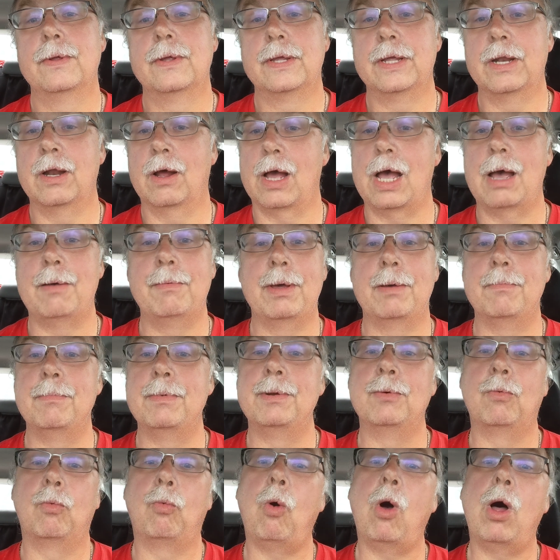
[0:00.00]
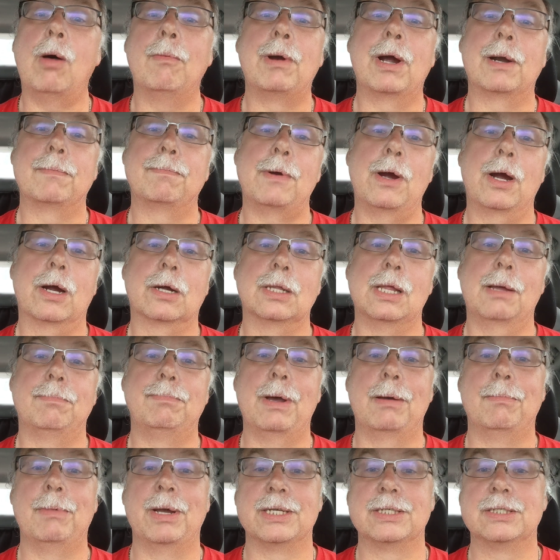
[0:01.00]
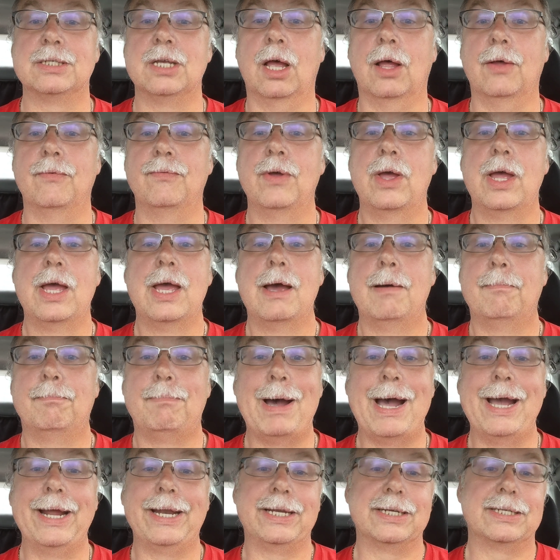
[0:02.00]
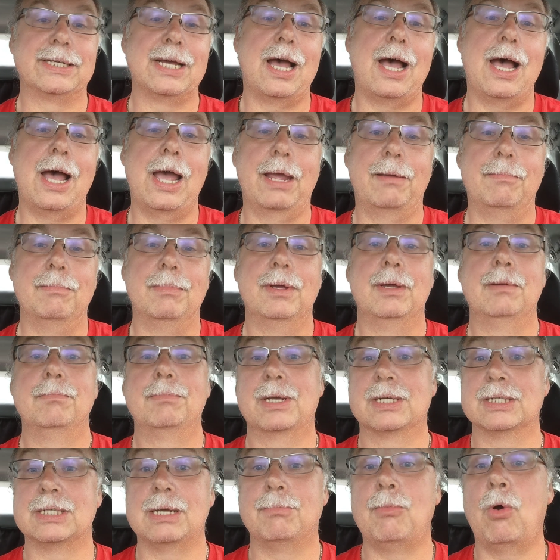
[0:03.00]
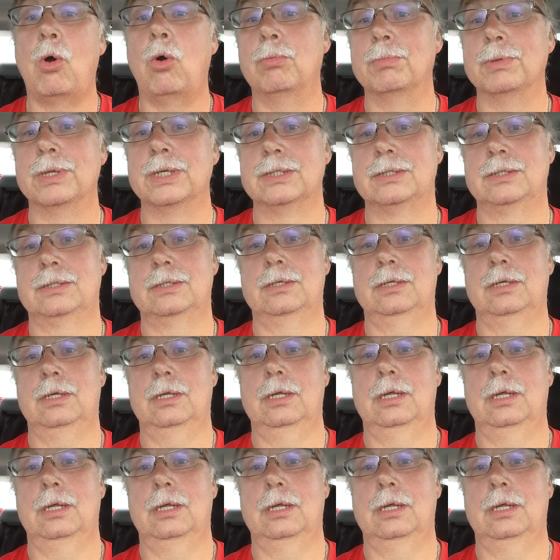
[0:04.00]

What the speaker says: I'm in a Walmart parking lot by myself, biding time because I'm homeless.